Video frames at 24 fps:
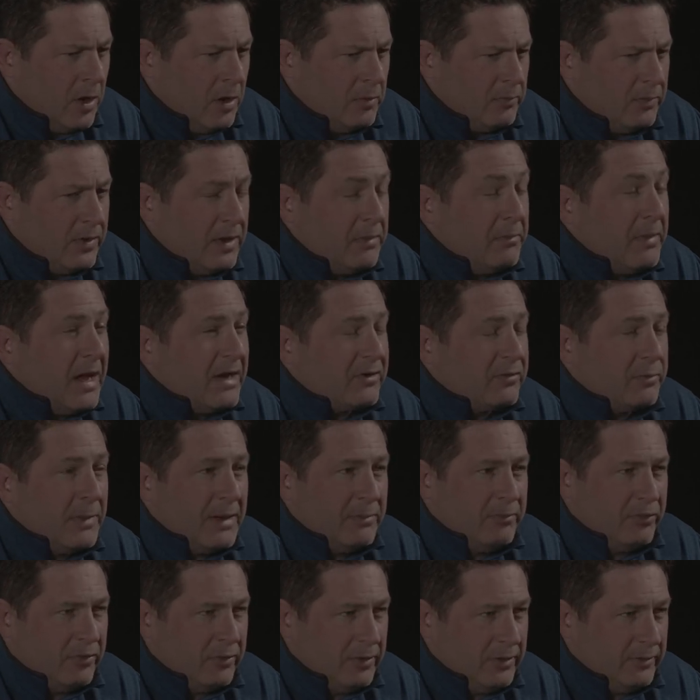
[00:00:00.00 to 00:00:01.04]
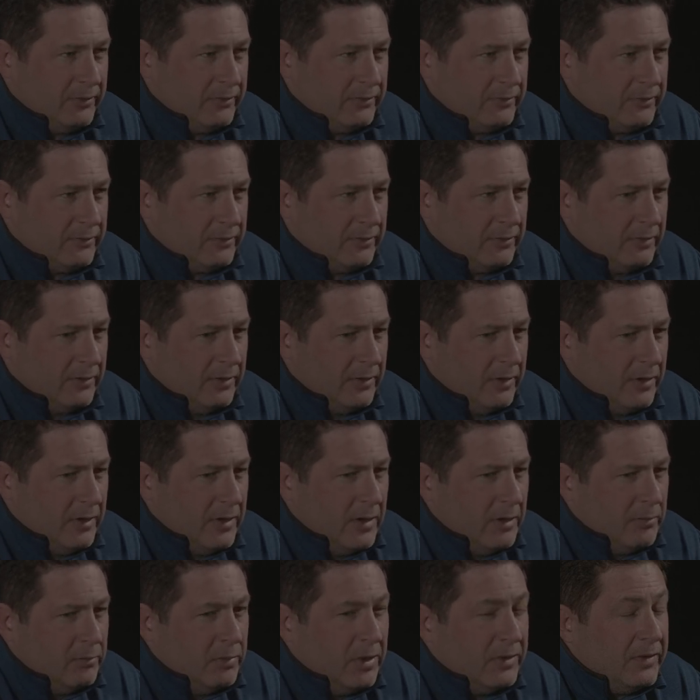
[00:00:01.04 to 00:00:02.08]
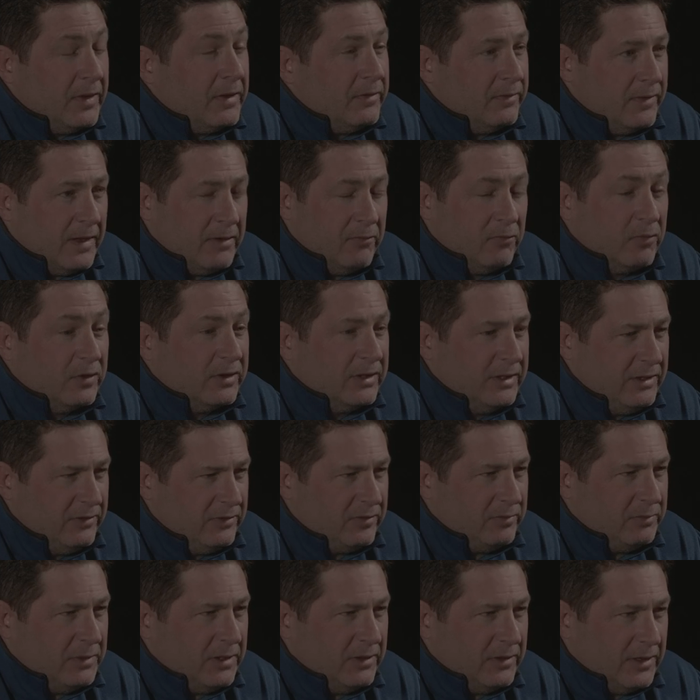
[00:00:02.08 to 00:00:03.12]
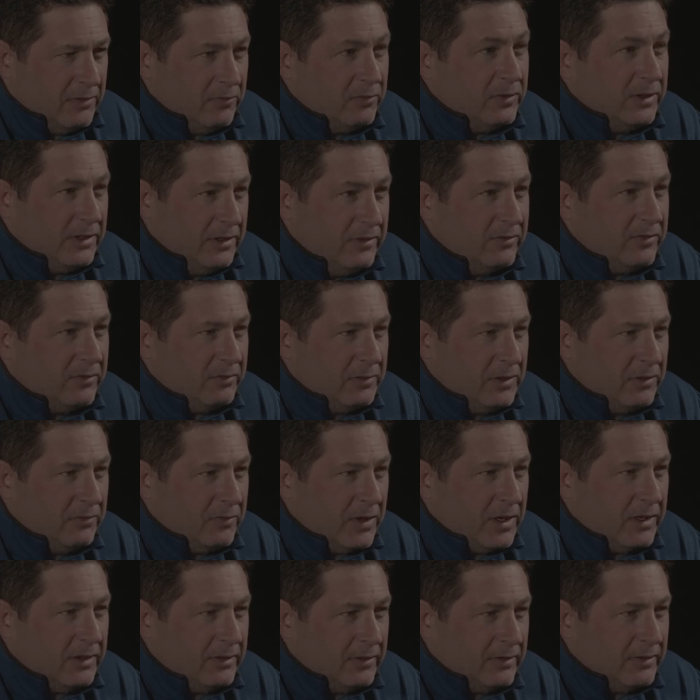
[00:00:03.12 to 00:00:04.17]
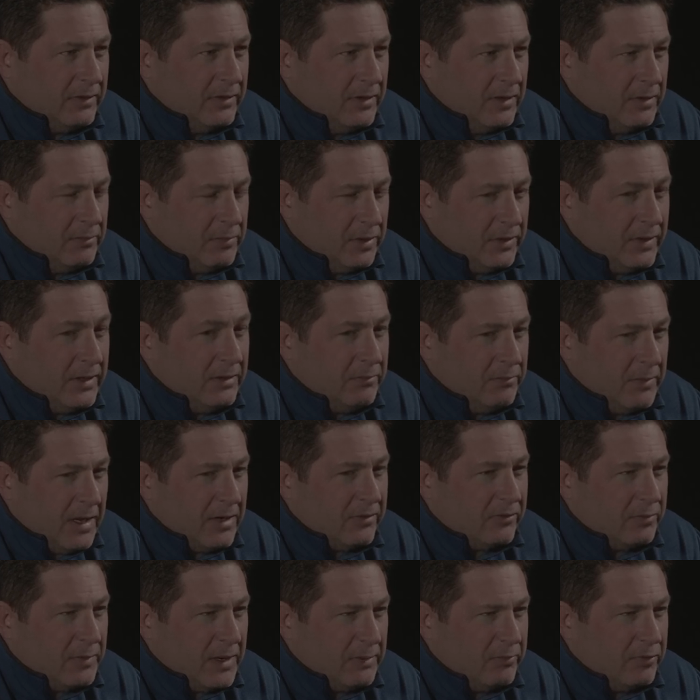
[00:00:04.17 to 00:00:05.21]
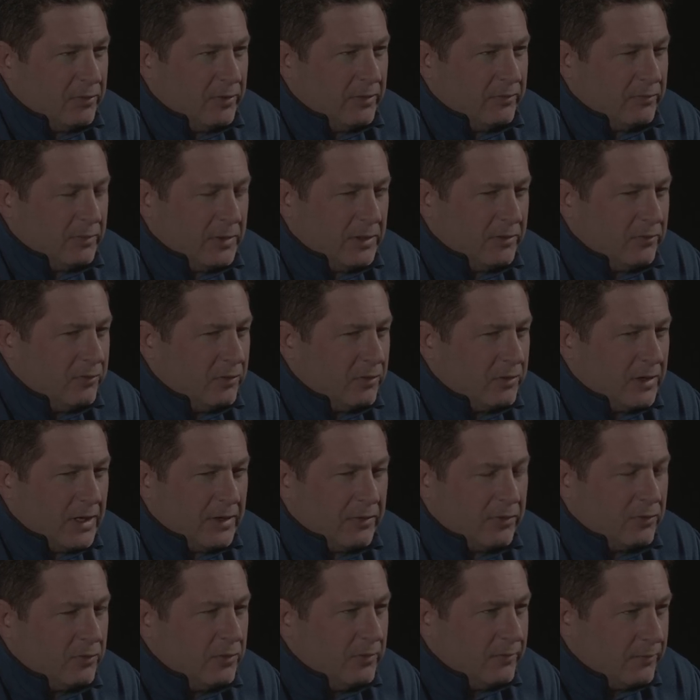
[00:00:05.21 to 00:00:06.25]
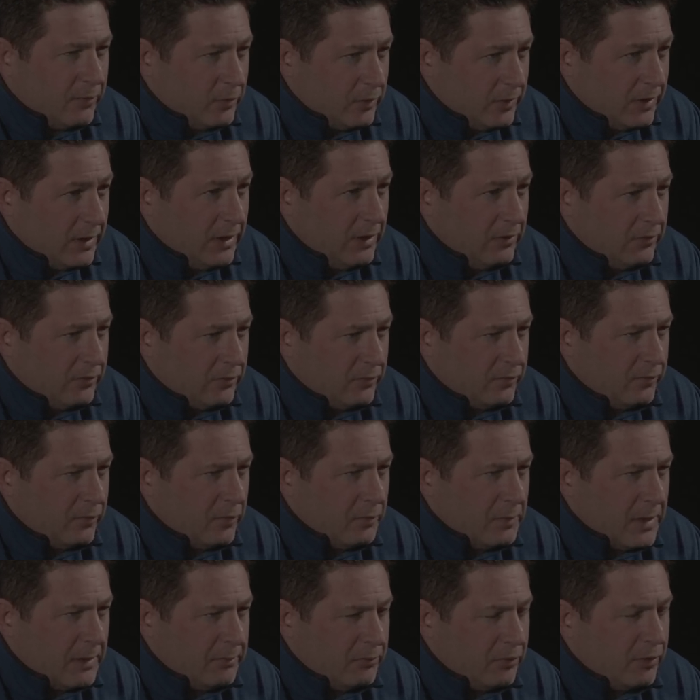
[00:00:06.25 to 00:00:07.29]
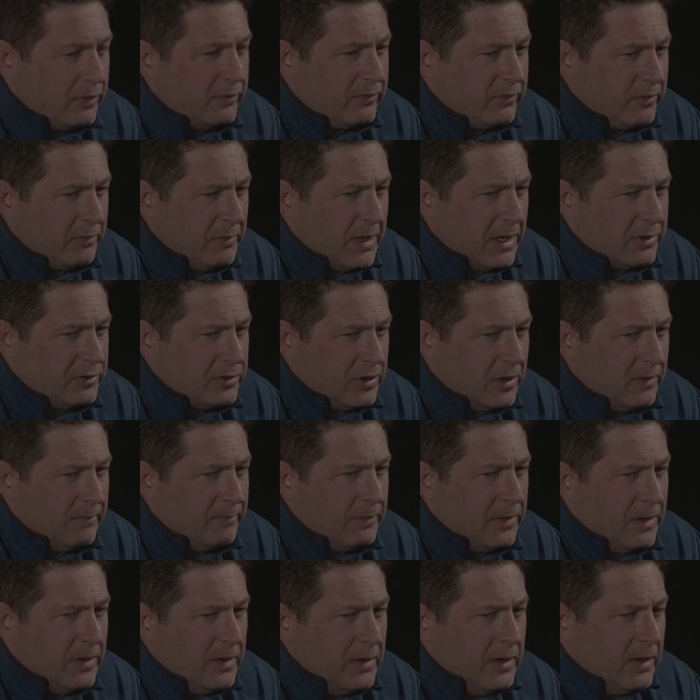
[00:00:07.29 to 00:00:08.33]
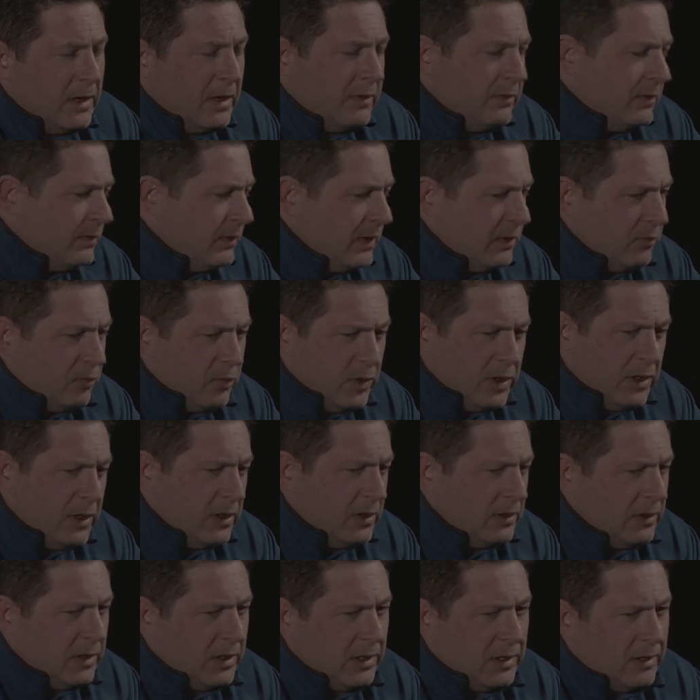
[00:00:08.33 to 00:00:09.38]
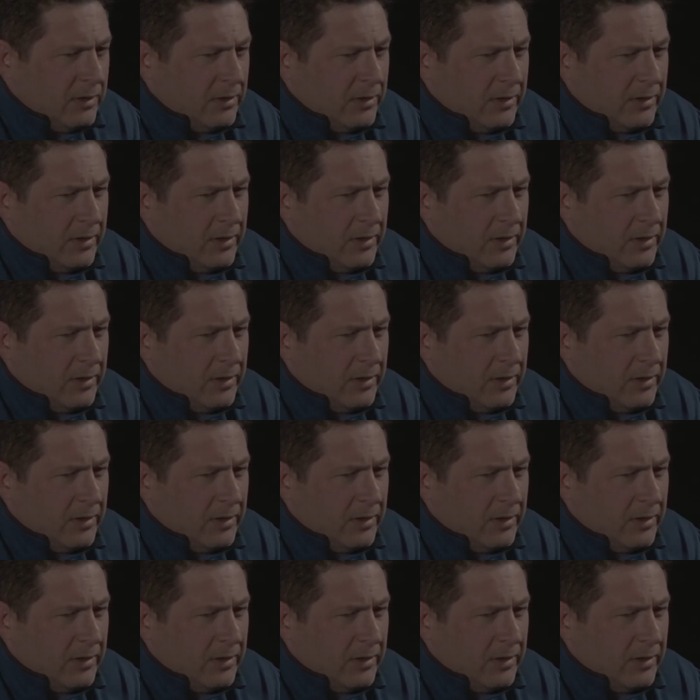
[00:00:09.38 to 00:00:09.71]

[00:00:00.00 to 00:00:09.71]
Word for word: Um, they matched my prints but they, they released me. They released me, right? But they matched my prints. But it took like three or four days for my prints to match up, and then they went and.